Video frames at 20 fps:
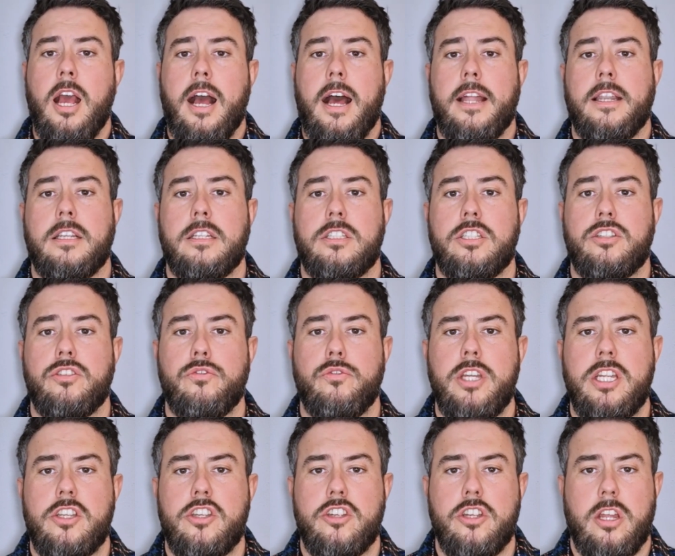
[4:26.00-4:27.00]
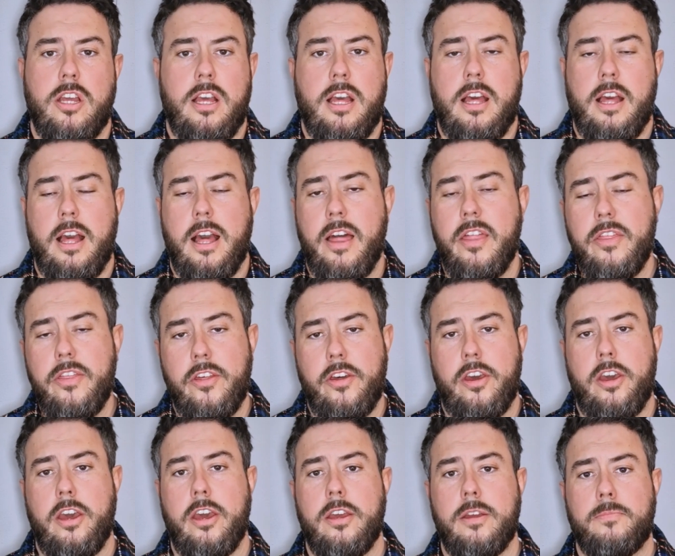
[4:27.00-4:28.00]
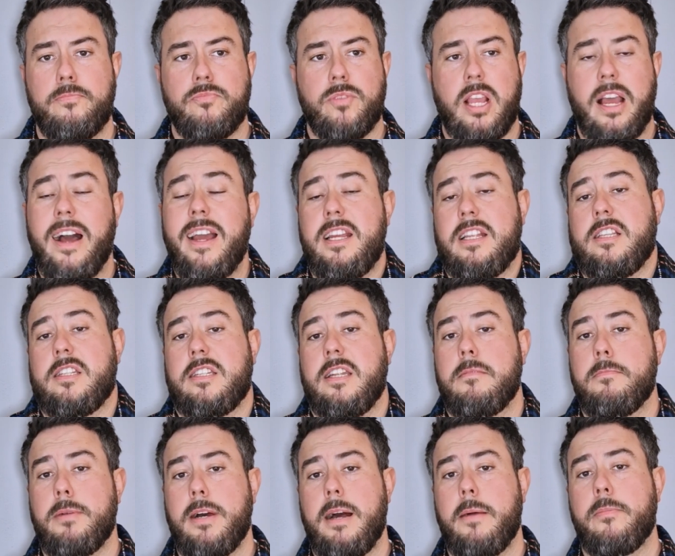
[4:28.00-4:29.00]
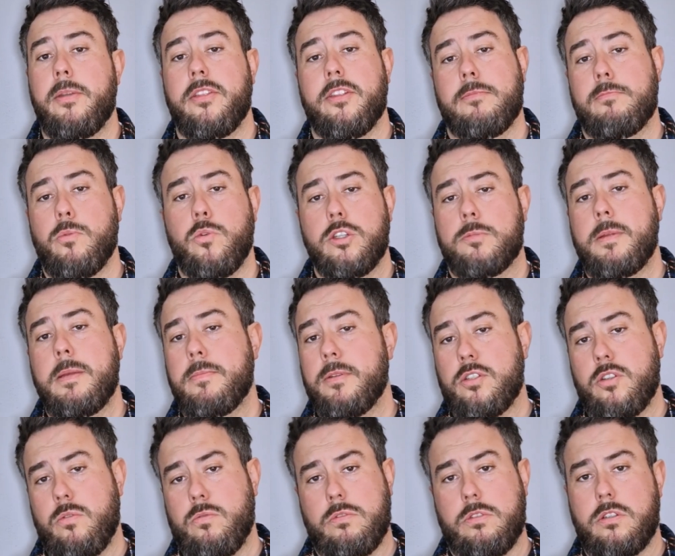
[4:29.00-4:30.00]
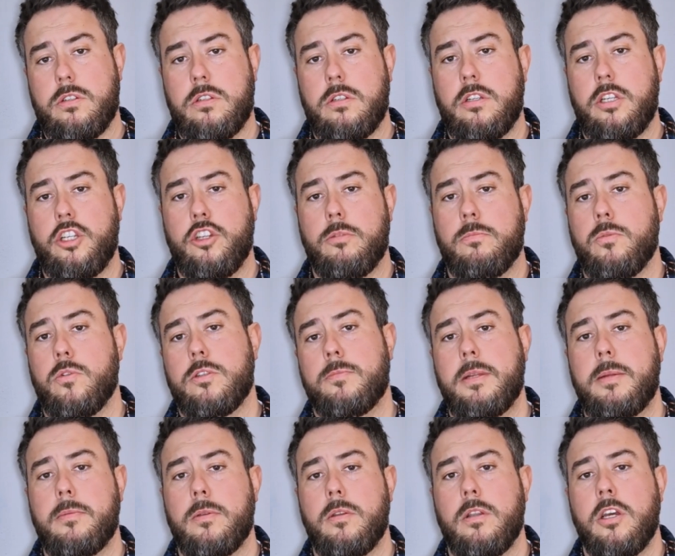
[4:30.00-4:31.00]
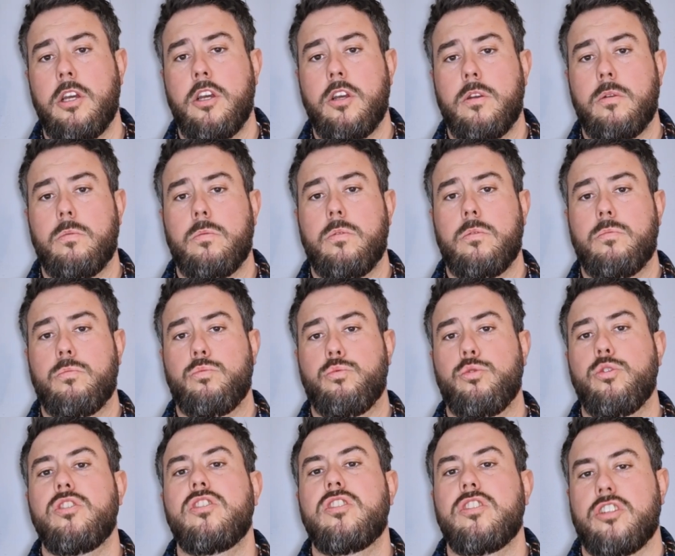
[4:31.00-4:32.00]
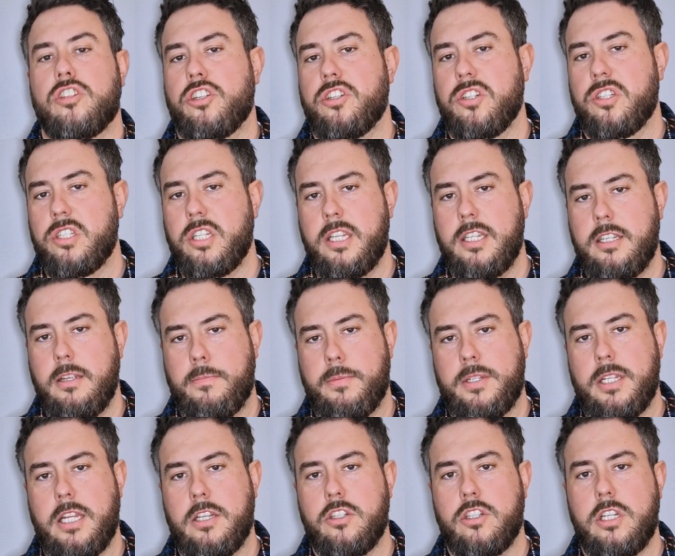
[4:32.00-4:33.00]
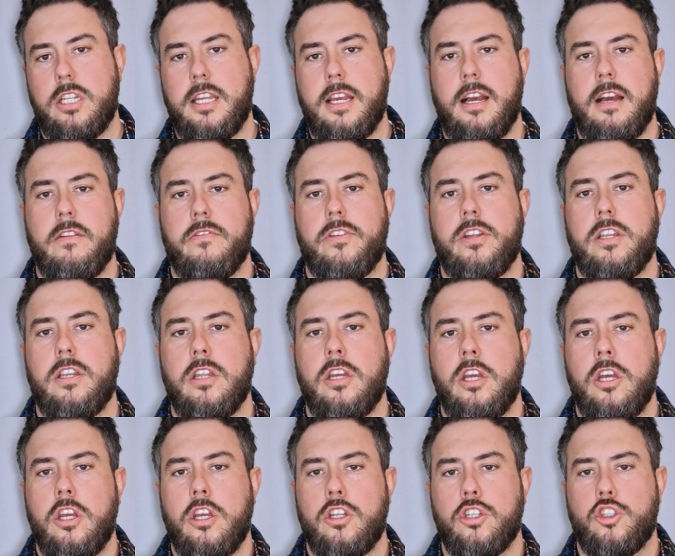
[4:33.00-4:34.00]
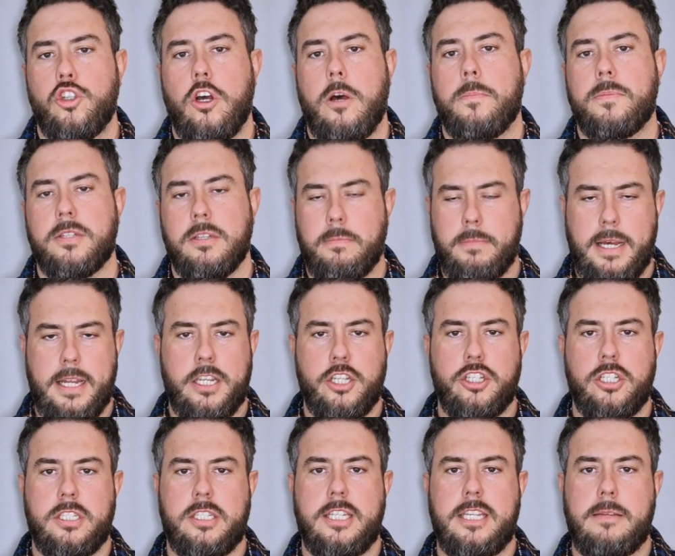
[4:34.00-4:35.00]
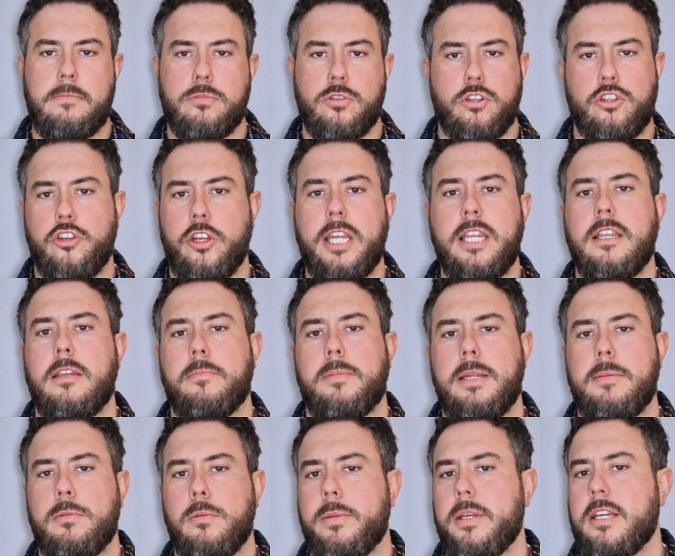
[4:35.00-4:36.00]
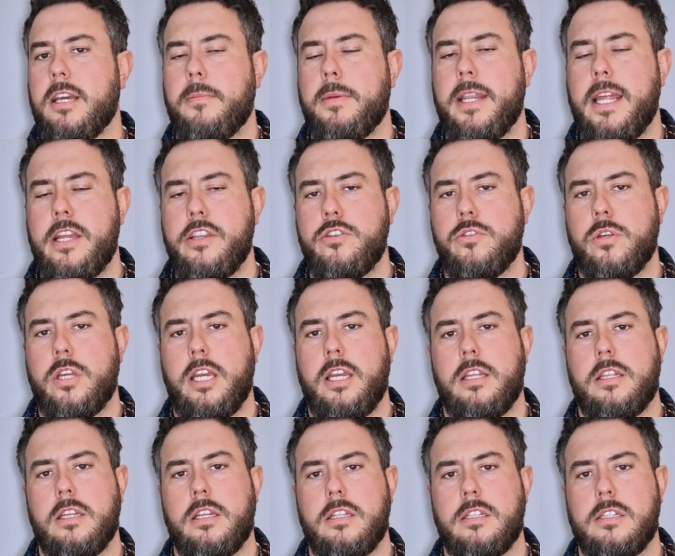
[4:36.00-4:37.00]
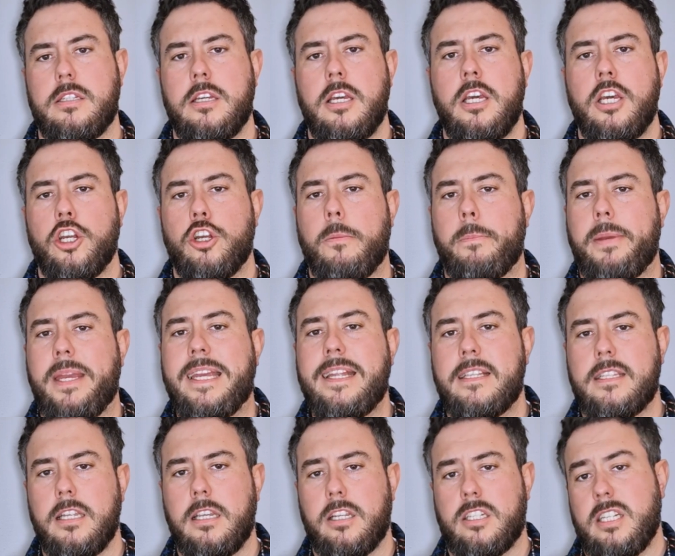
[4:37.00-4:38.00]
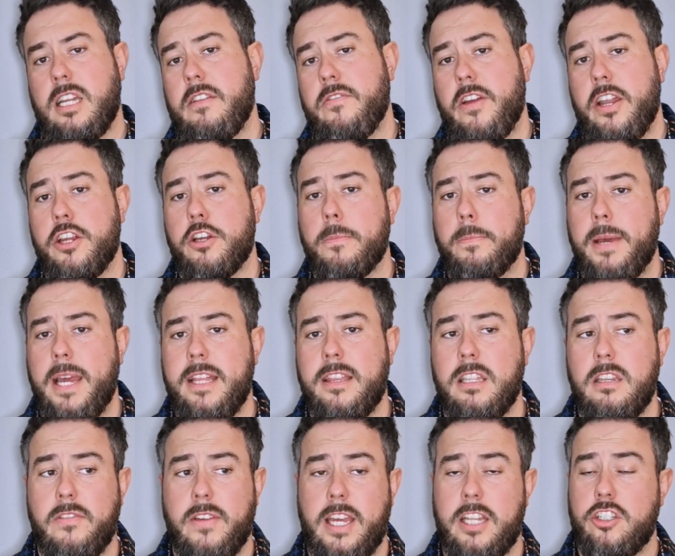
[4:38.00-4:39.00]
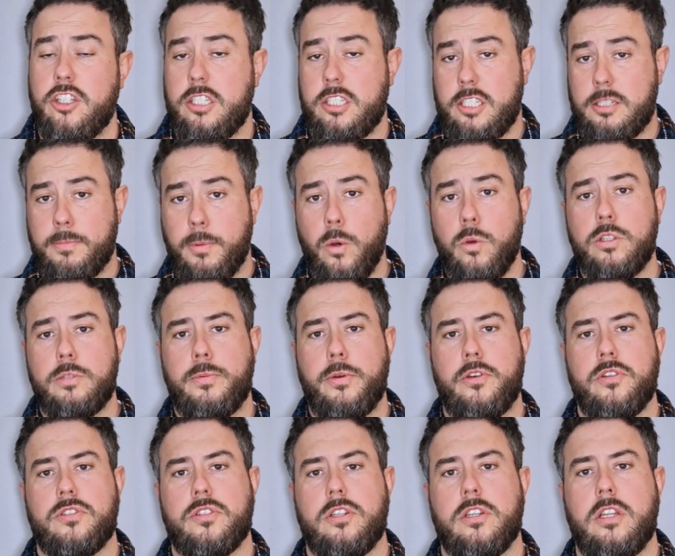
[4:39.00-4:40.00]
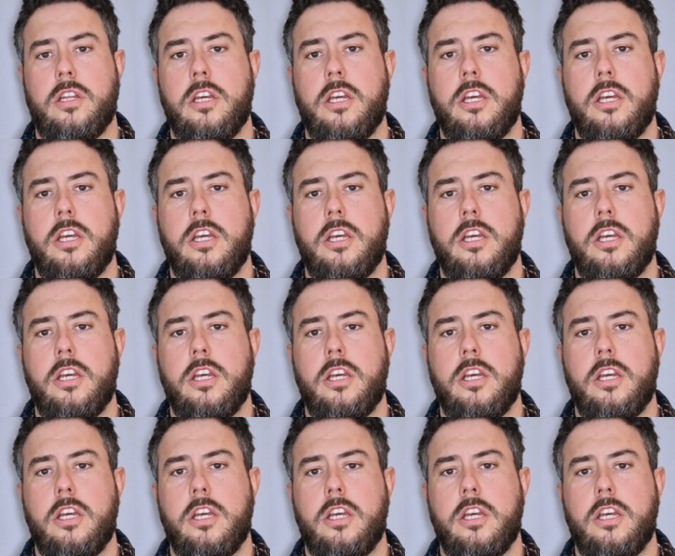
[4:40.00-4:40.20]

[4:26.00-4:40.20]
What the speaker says: and to reach other heights in barbering that most people don't. You know, most people wouldn't consider potentially having shops and managing teams or training people, becoming educators, competing, because I had a very competitive edge as a sports person.